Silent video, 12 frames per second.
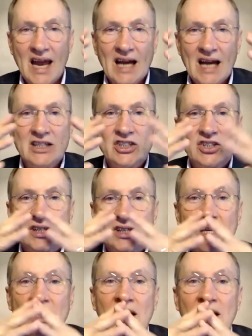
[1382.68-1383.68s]

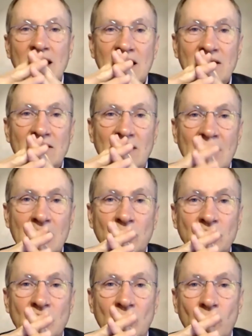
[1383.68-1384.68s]
actually is able
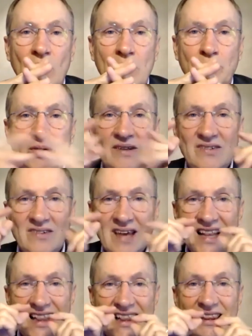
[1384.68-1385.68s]
to
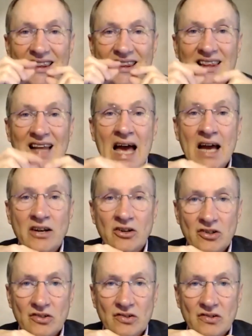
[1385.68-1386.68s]
represent
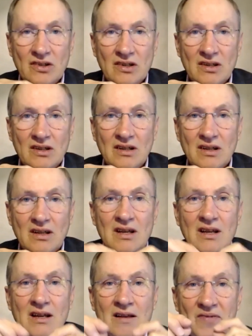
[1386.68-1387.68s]
letters
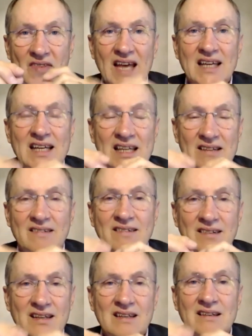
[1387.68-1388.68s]
that it
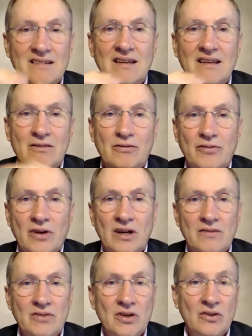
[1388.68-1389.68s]
sees in front
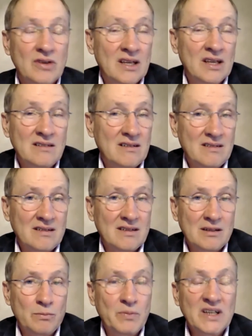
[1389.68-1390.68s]
of you. It's
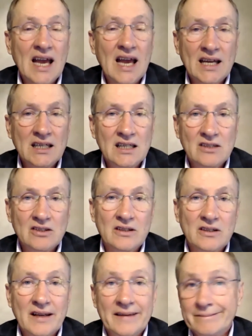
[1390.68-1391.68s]
spectacular.
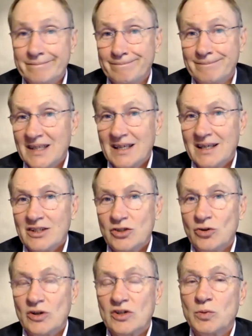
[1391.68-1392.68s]
And
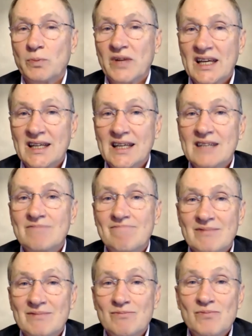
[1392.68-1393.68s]
to explain it,
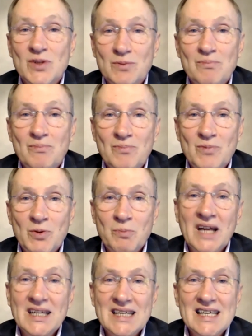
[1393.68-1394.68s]
you
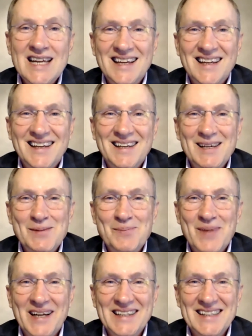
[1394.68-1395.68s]
might
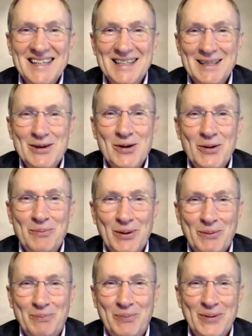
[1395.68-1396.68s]
need a Nobel
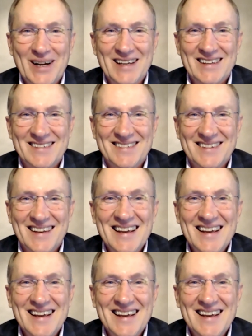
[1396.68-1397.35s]
Prize